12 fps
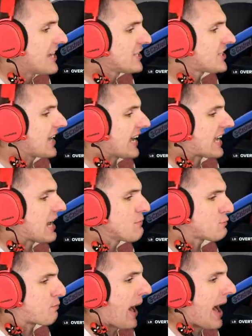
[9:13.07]
this thing
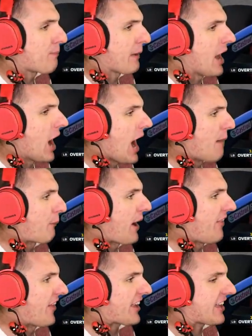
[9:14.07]
keeps popping up
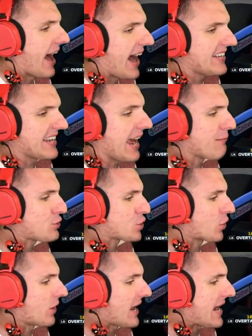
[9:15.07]
on the goddamn
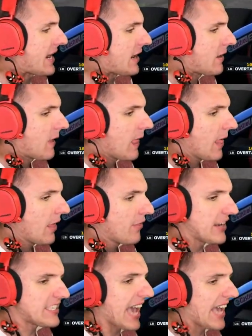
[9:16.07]
screen.
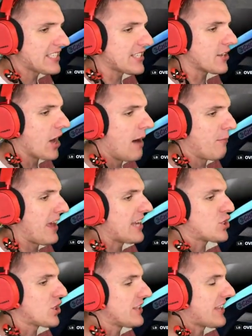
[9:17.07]
This has to come, they,
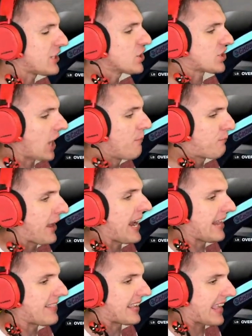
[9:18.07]
they just updated the